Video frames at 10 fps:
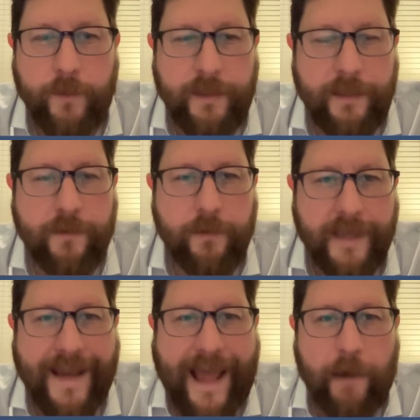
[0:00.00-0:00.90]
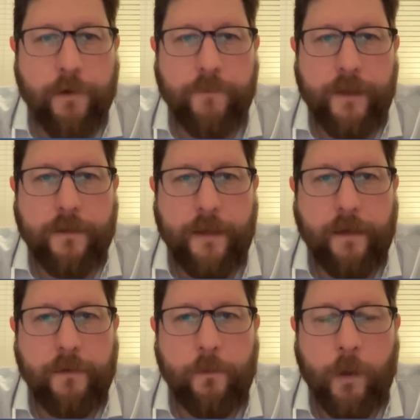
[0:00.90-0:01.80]
that we need to get out of this
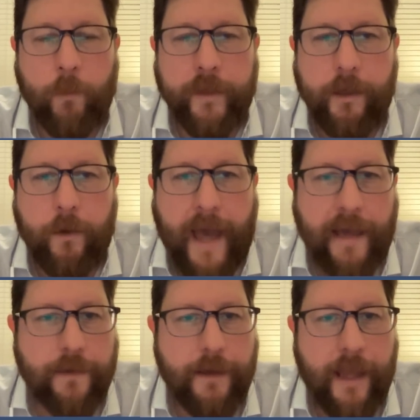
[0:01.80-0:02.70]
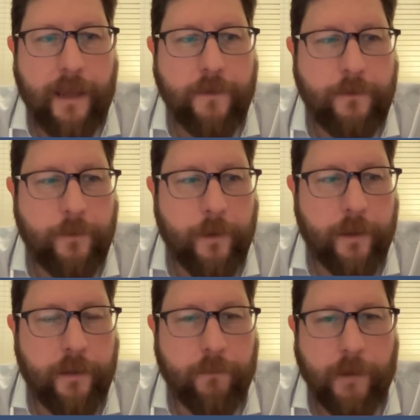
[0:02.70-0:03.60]
cycle where we go hat in hand to
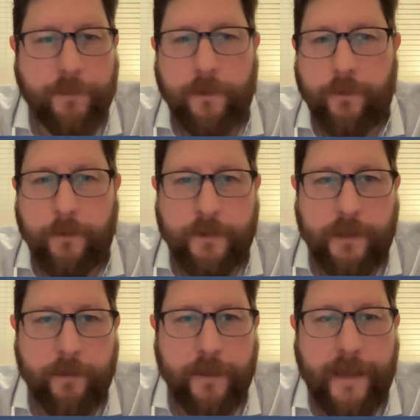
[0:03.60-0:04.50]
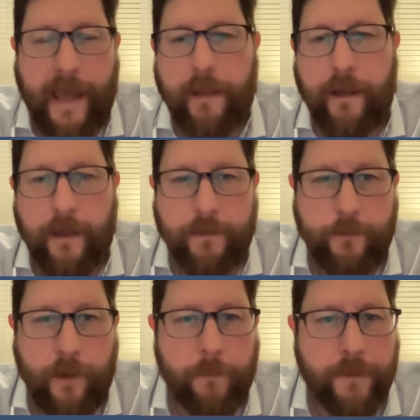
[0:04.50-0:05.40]
our corrupt authoritarian allies
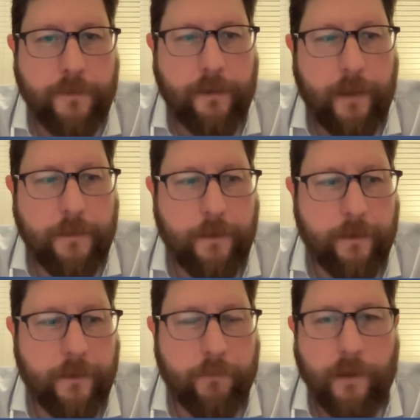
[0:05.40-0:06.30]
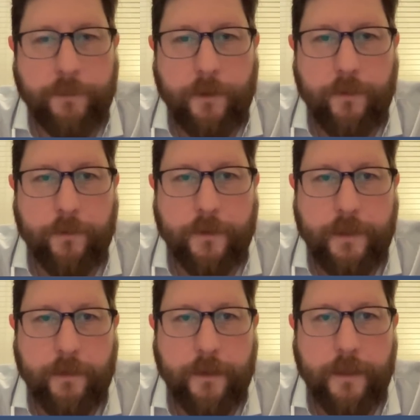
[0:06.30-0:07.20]
to help us against our corrupt
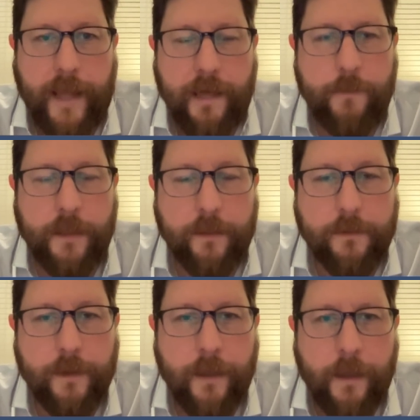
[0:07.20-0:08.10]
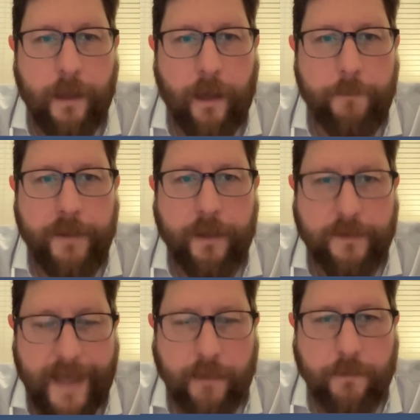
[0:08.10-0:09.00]
authoritarian enemies. Um,
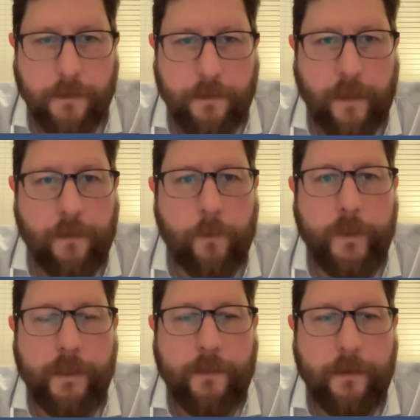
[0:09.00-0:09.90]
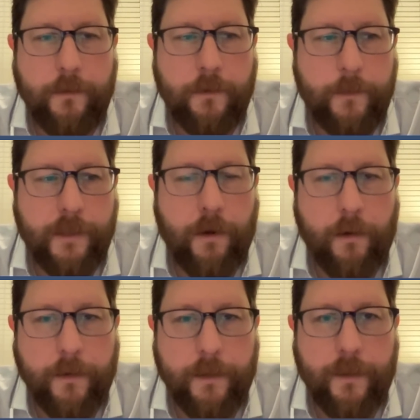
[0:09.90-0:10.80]
because that's the cycle we continue to be
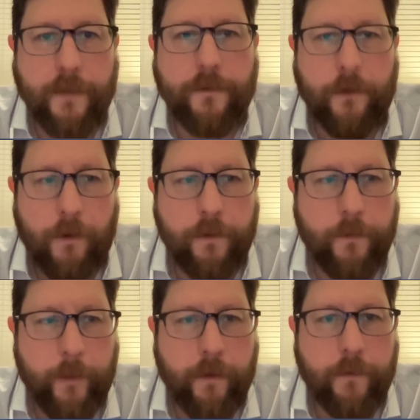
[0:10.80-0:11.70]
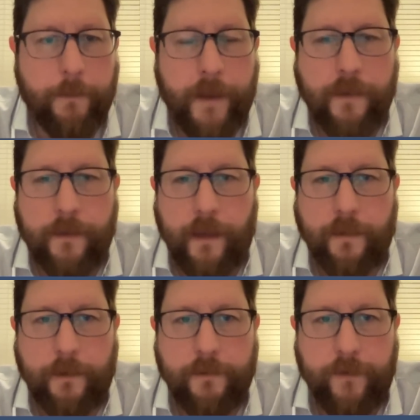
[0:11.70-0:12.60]
caught in as long as we are dependent
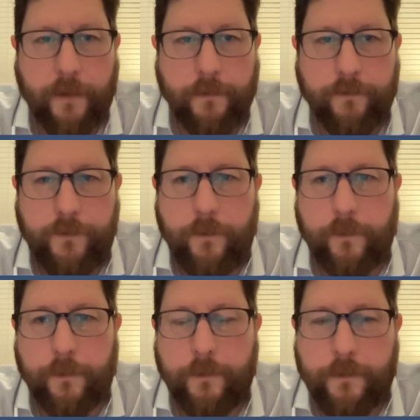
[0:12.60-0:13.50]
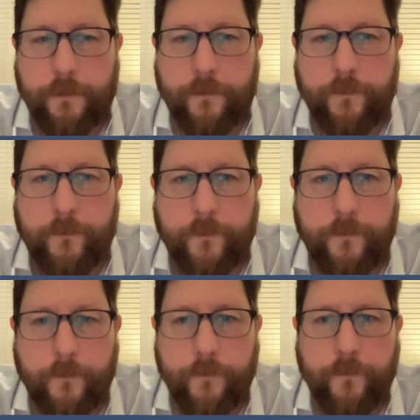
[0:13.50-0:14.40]
on these fossil fuels.
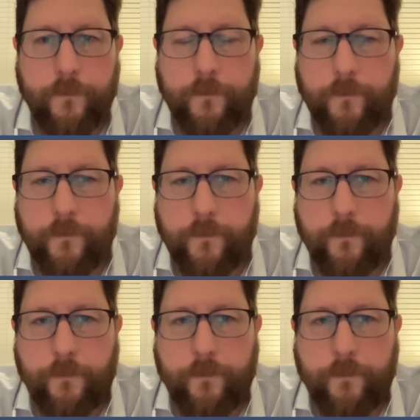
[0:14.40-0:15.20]
Totally agree with you on